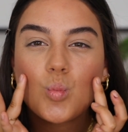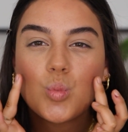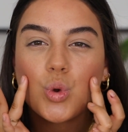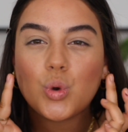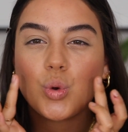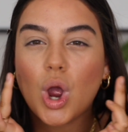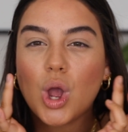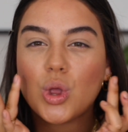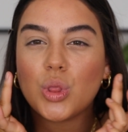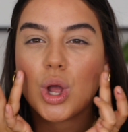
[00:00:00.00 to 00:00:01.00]
Put it right
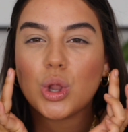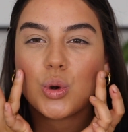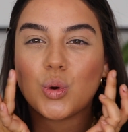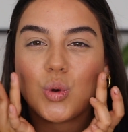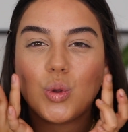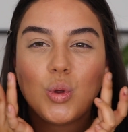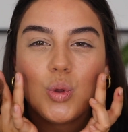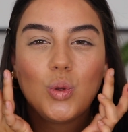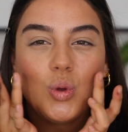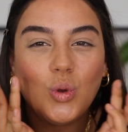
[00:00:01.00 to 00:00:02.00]
in that little
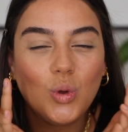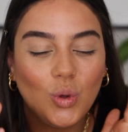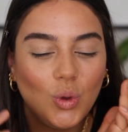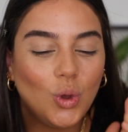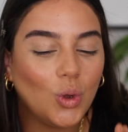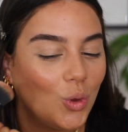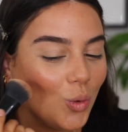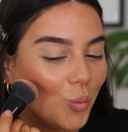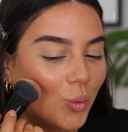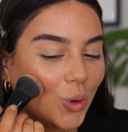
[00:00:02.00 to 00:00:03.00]

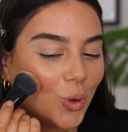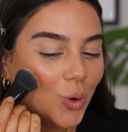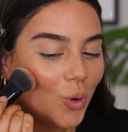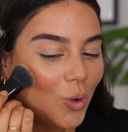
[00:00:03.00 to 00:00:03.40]
bit.